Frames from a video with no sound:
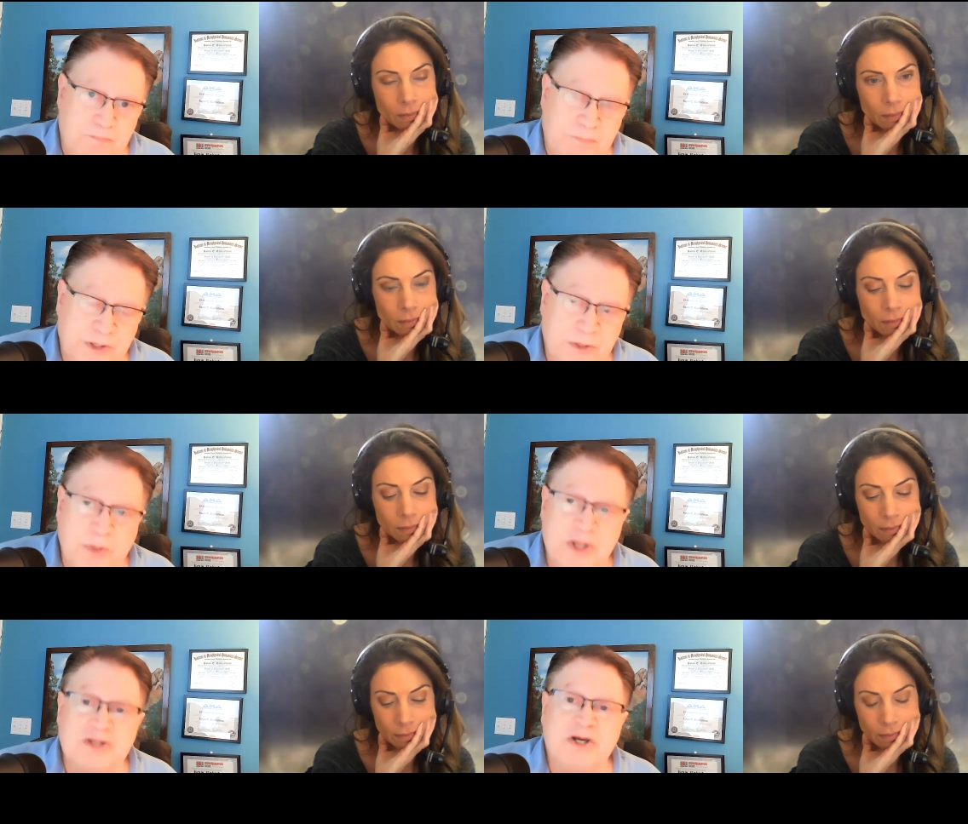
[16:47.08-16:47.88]
Speaker 1: But in the
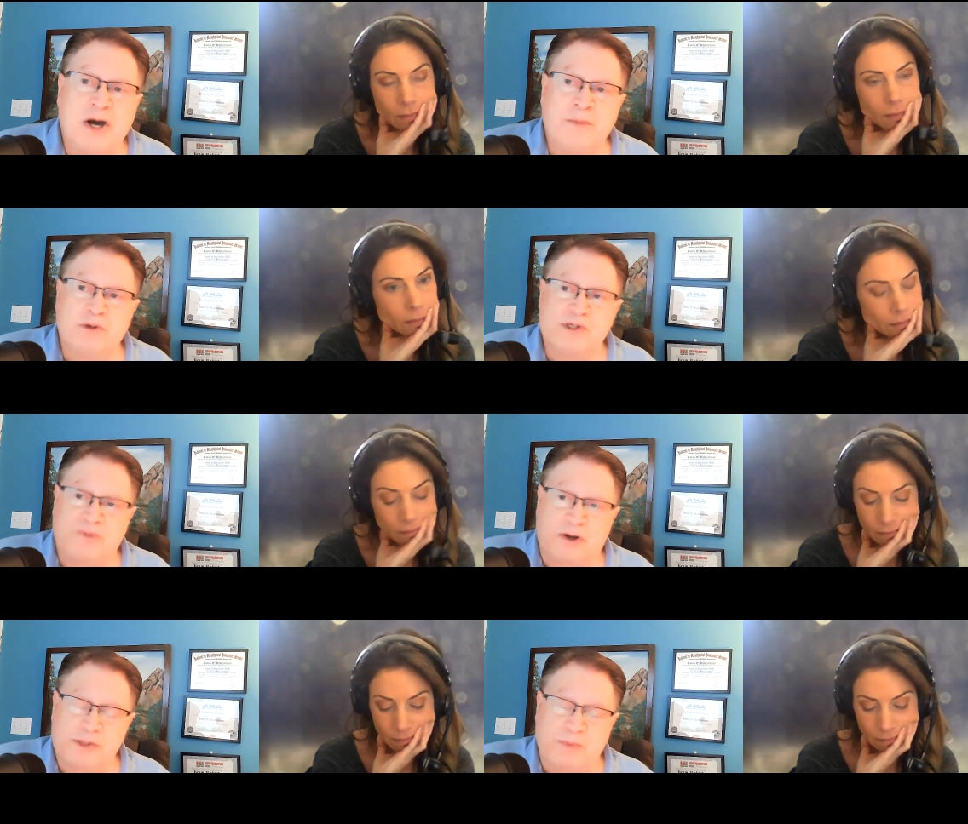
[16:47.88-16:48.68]
meantime, those
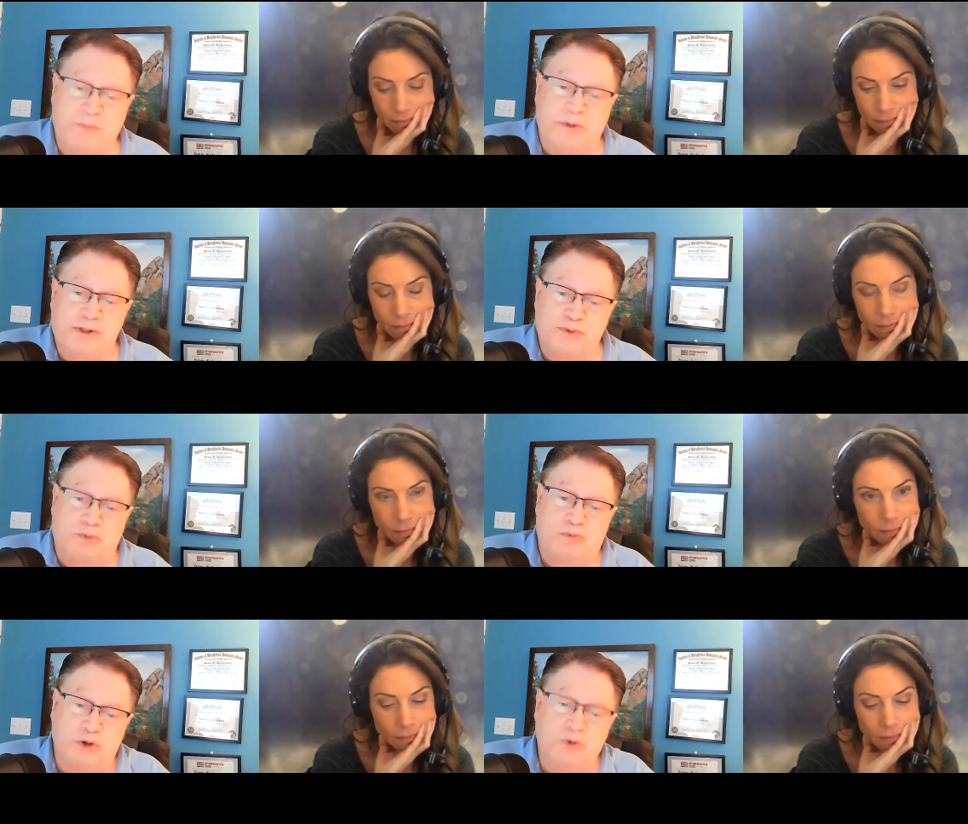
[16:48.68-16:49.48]
false memories
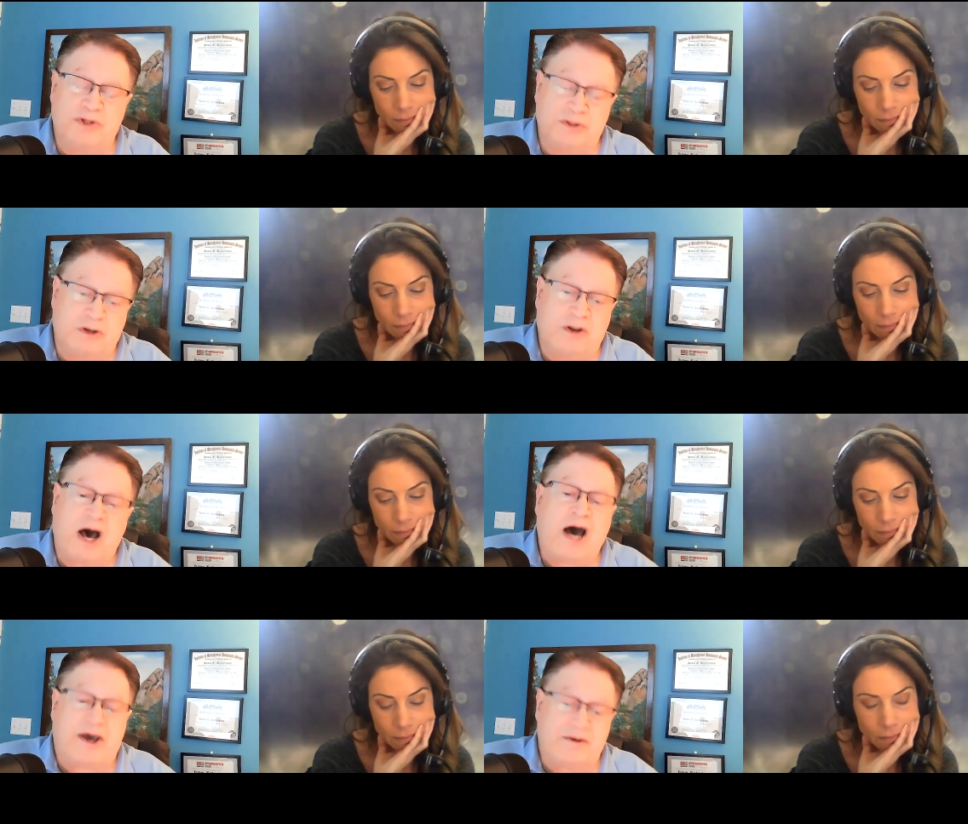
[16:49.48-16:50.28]
ruined the
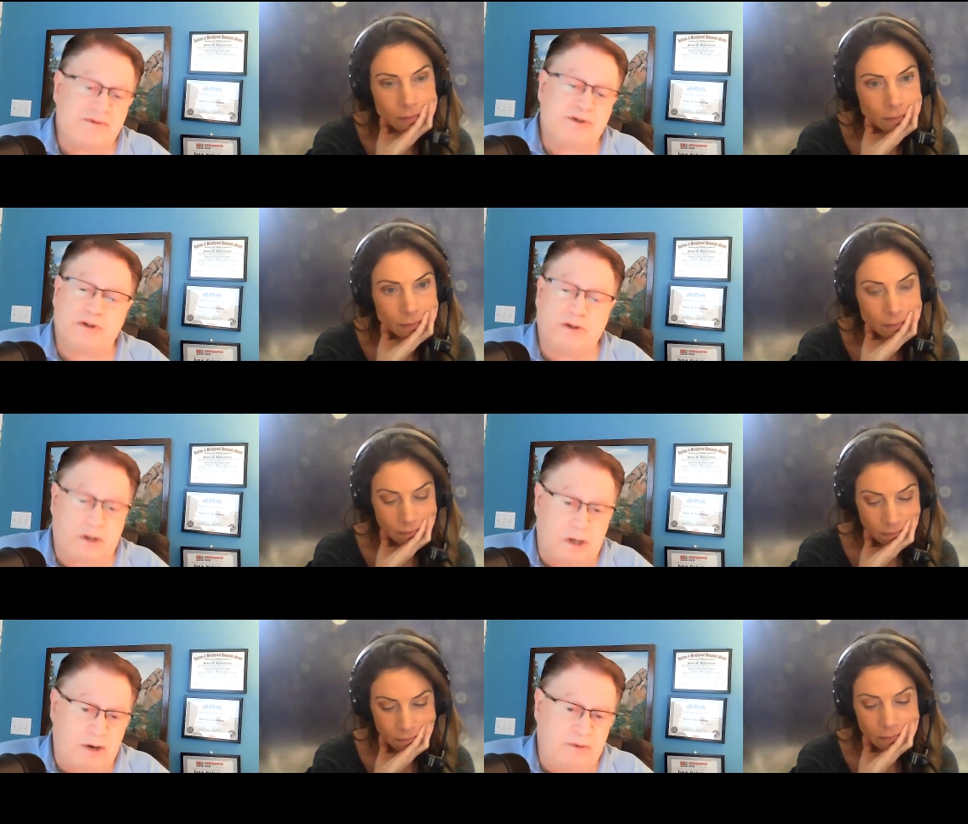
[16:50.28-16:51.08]
lives
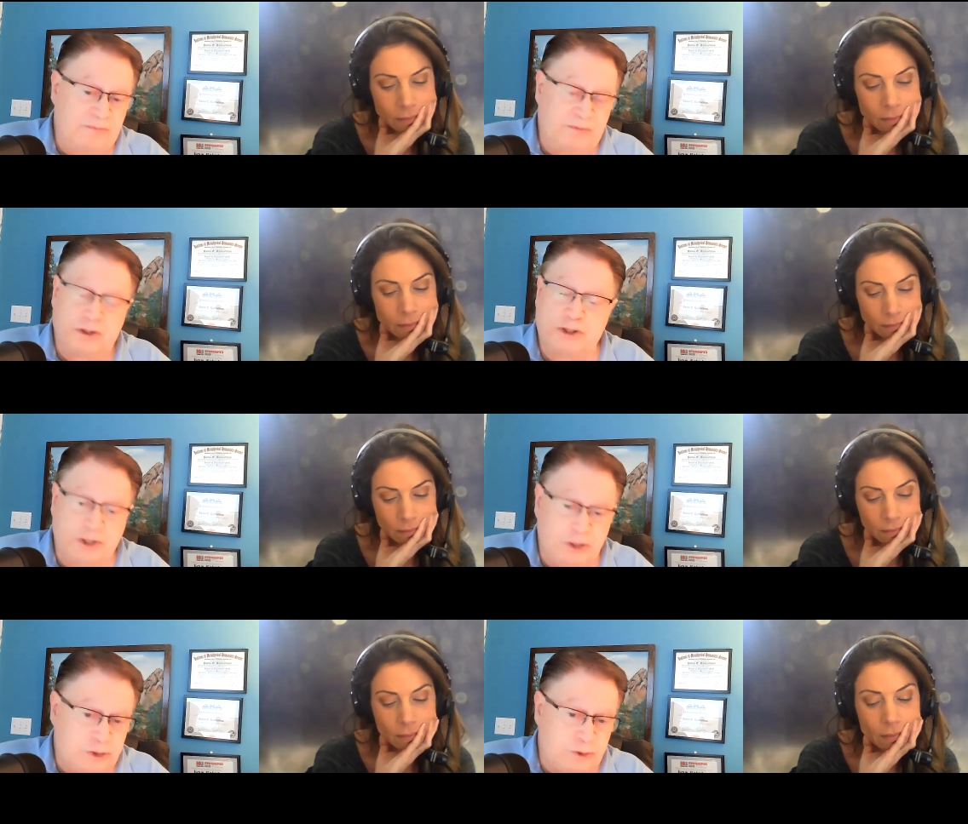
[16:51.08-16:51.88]
mm-hmm. of the
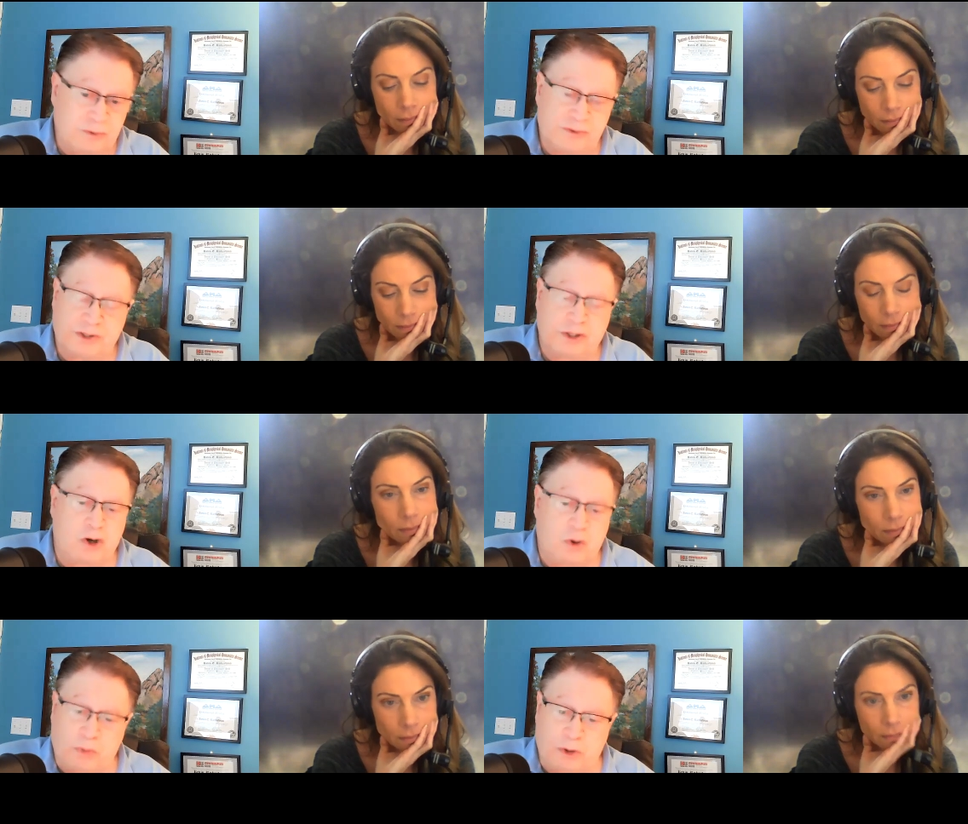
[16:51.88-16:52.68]
teachers, the
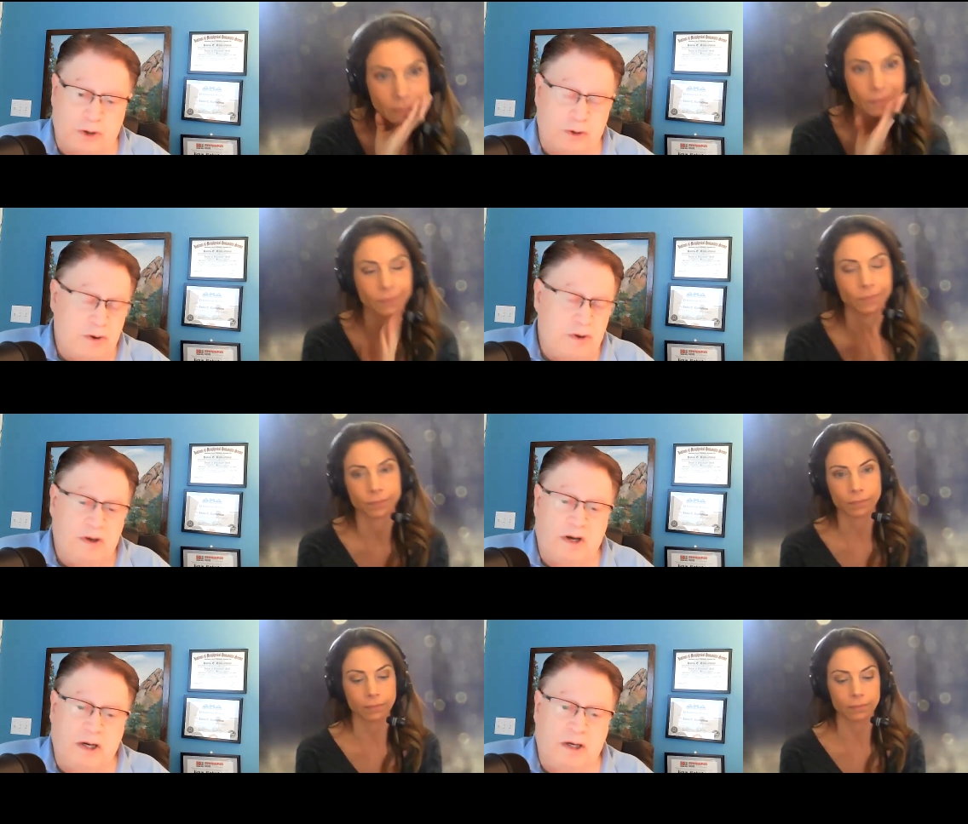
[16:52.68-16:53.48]
owner,
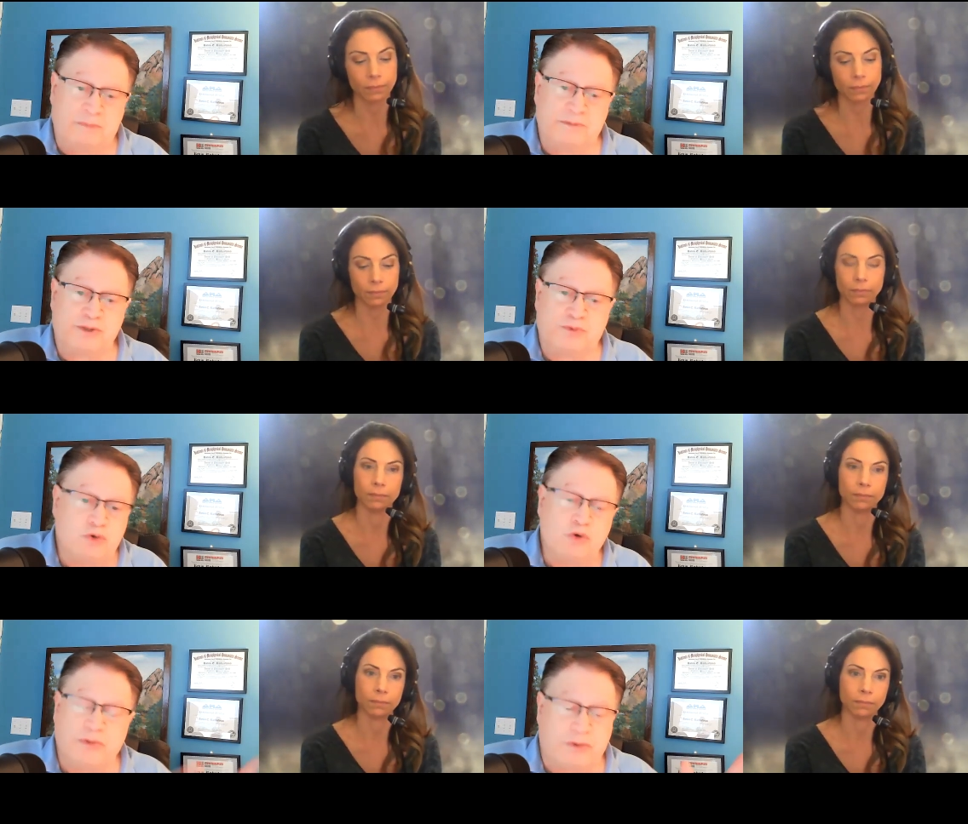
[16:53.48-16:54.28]
uh, just
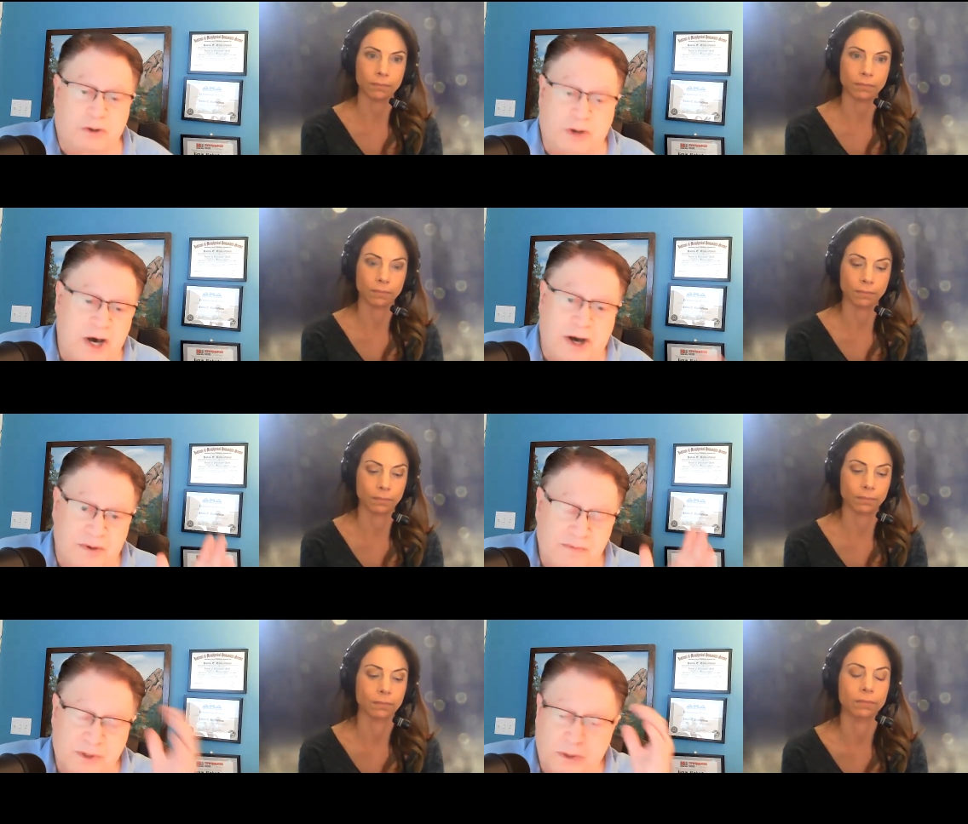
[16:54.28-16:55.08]
ruined their
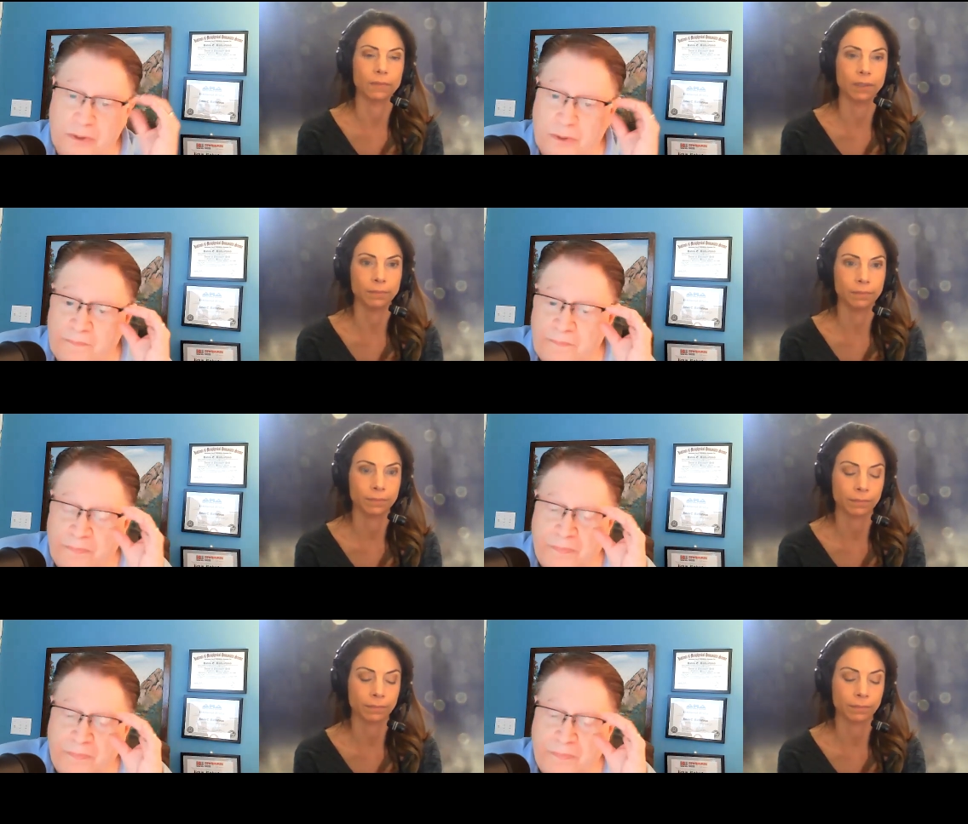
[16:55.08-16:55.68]
lives. Yeah.